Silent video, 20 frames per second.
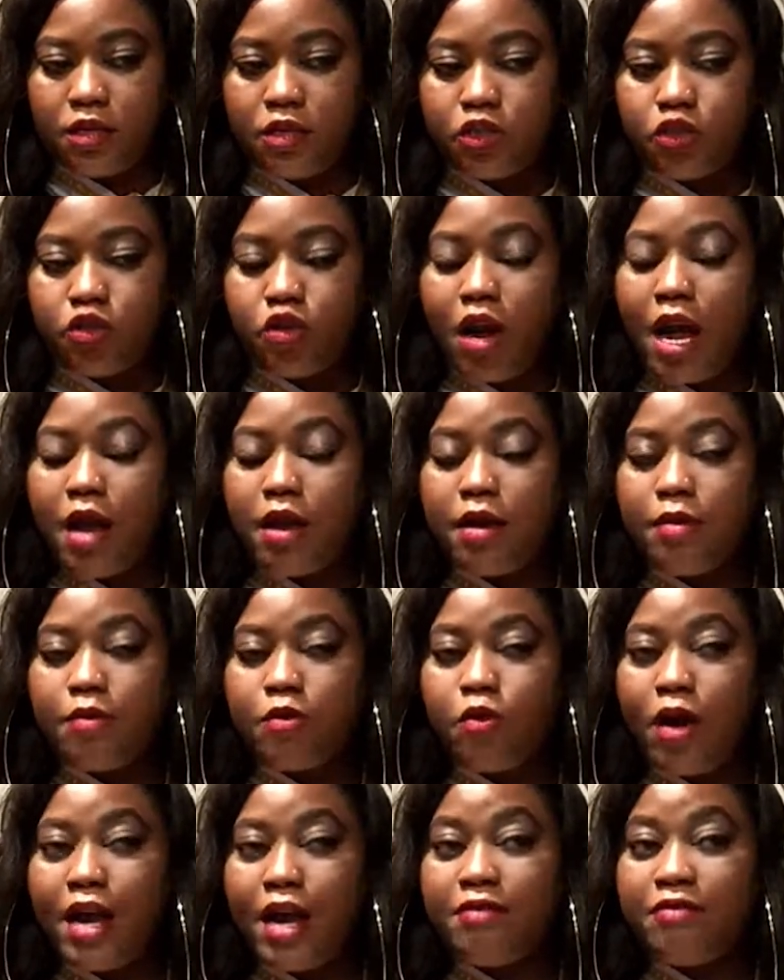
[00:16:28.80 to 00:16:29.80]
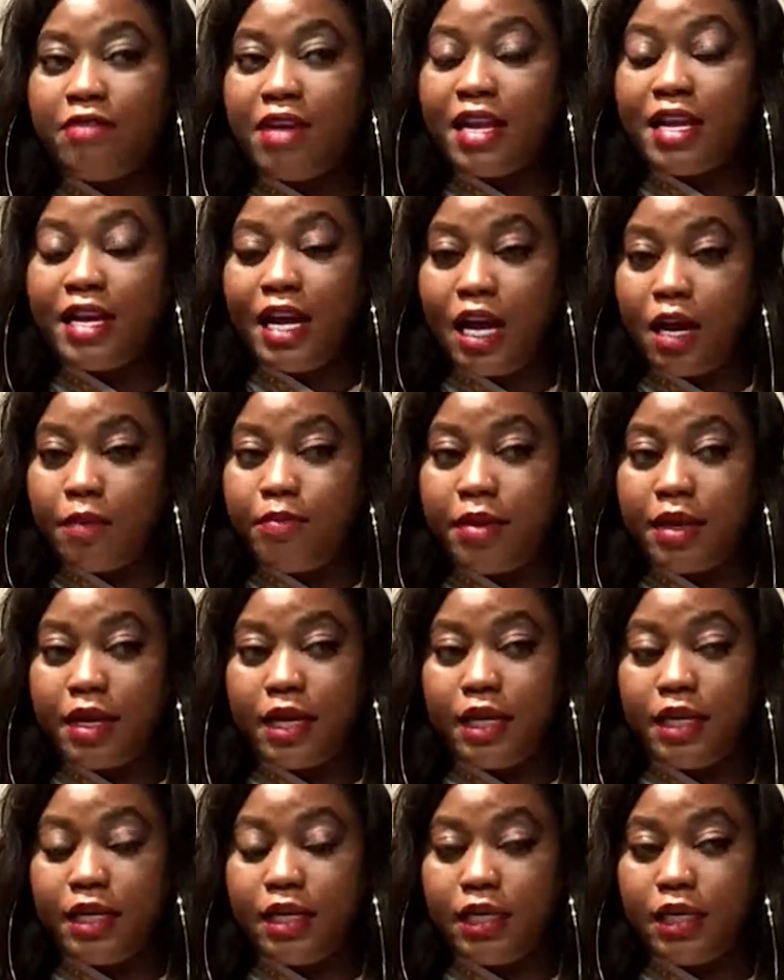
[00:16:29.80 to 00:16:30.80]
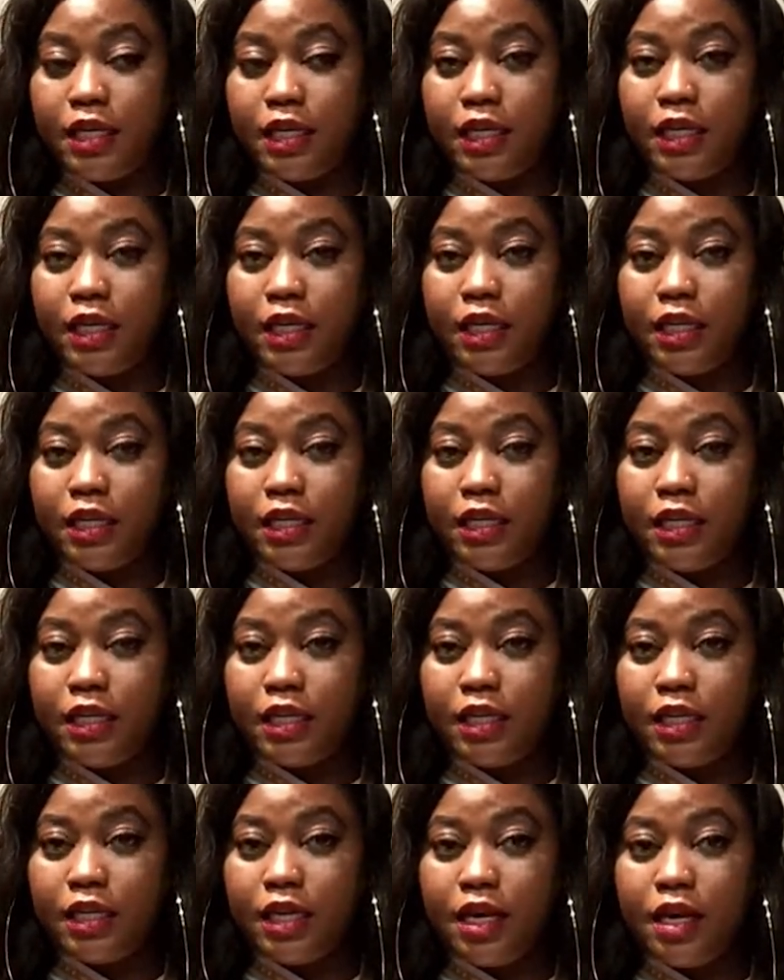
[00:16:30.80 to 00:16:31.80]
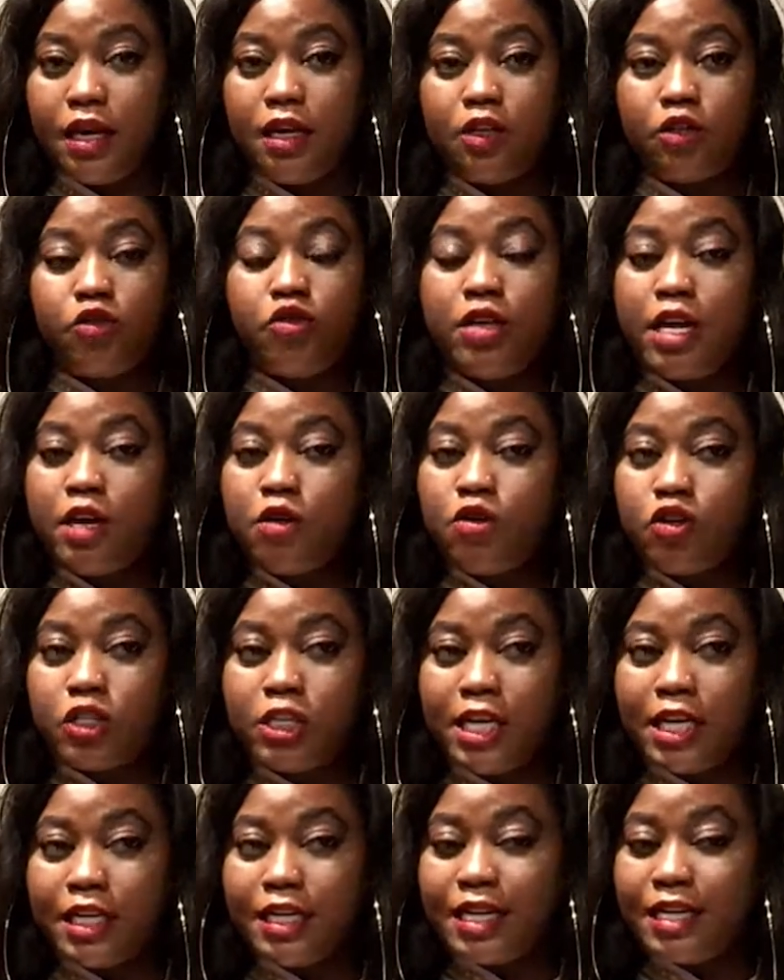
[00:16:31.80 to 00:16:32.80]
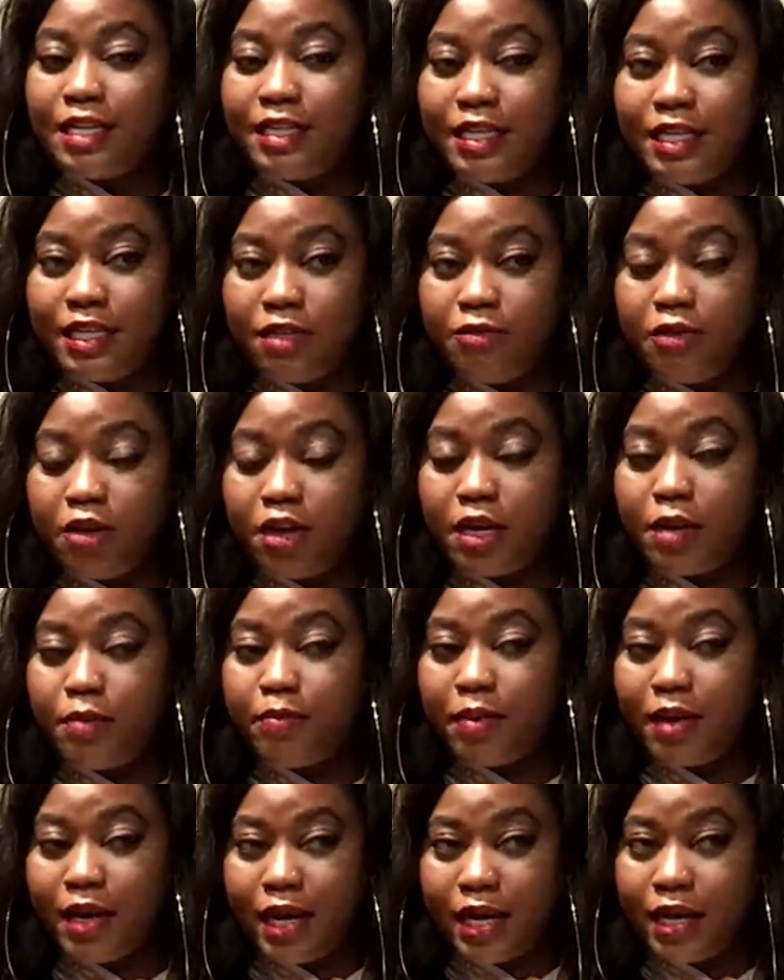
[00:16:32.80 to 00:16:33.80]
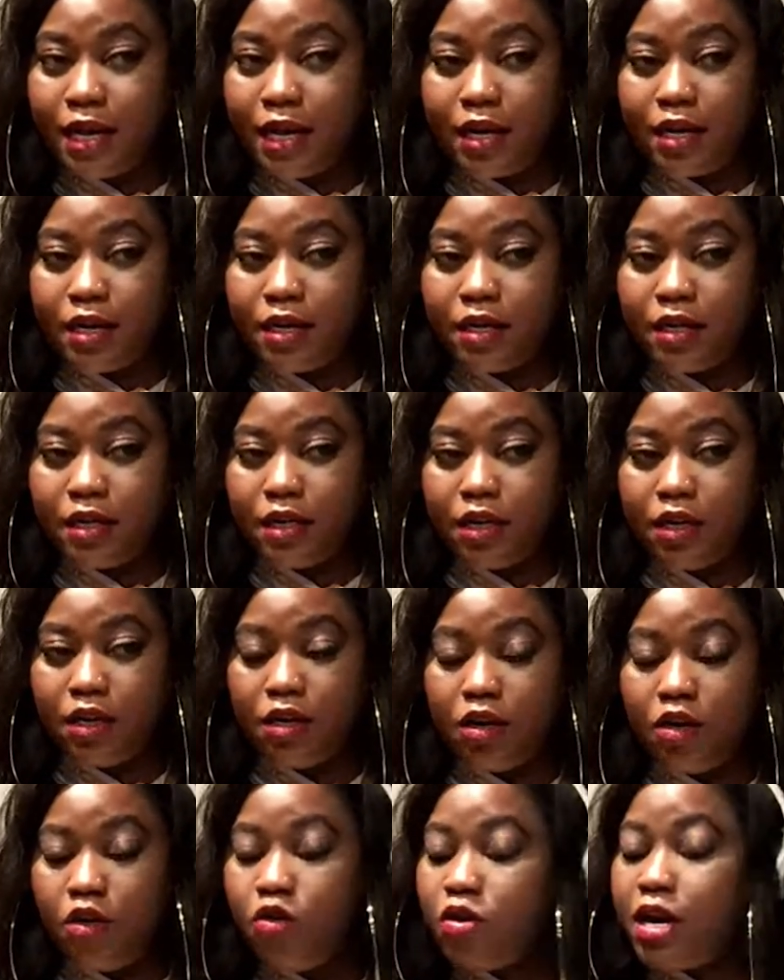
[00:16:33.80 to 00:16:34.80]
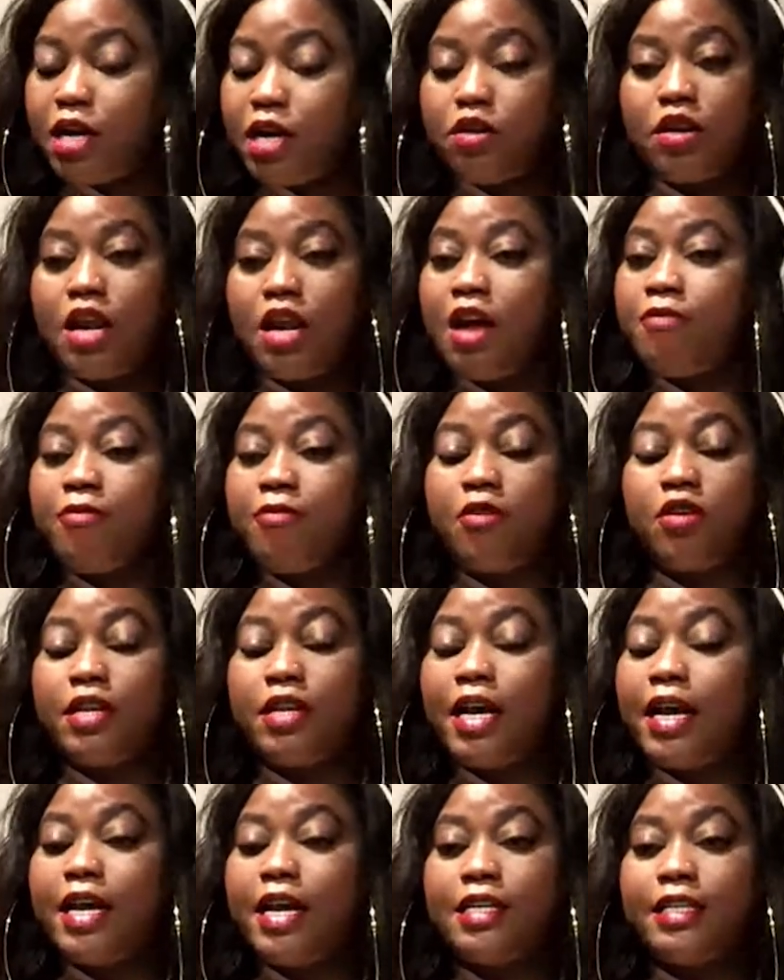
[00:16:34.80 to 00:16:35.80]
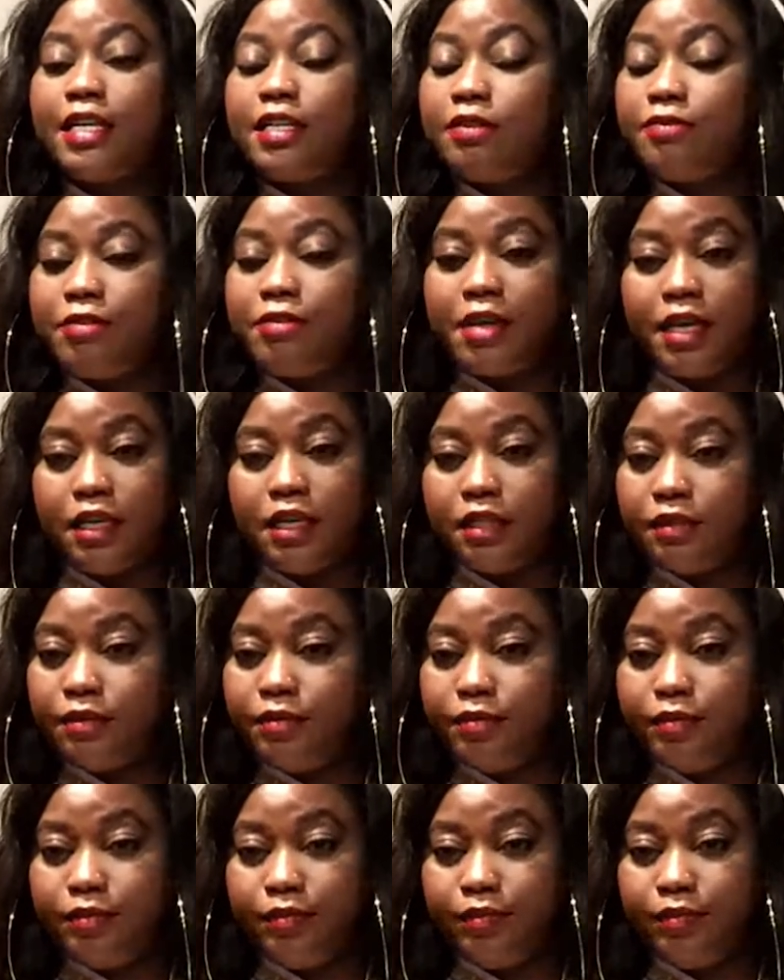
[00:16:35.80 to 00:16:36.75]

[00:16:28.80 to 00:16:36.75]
So I am quite very happy to negotiate a deal for a player who cannot afford the agent fee.